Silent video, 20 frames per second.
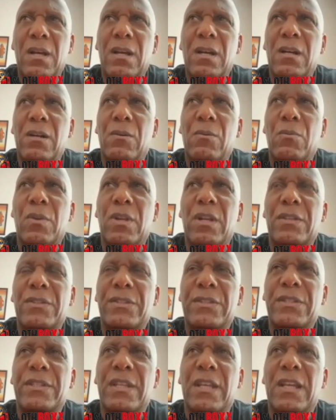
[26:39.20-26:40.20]
when I
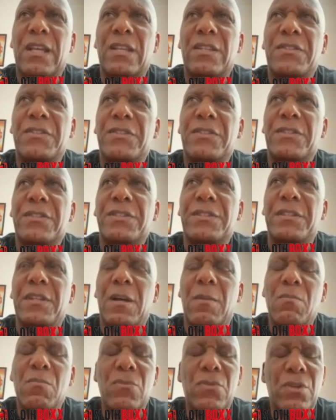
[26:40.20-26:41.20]
say
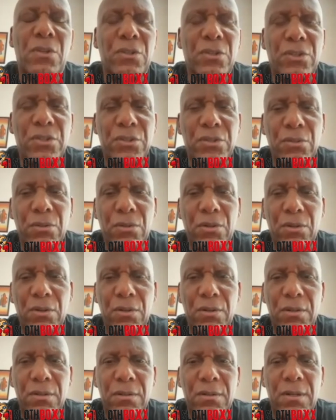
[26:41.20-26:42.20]
I'm not
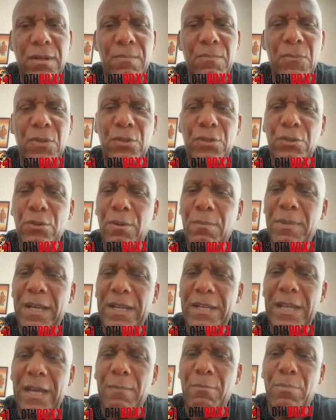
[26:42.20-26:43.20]
sure. I'm not sure
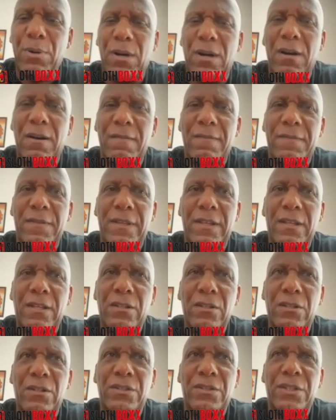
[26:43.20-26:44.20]
about that part of it
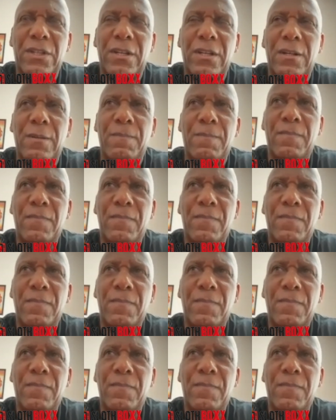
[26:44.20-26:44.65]
because I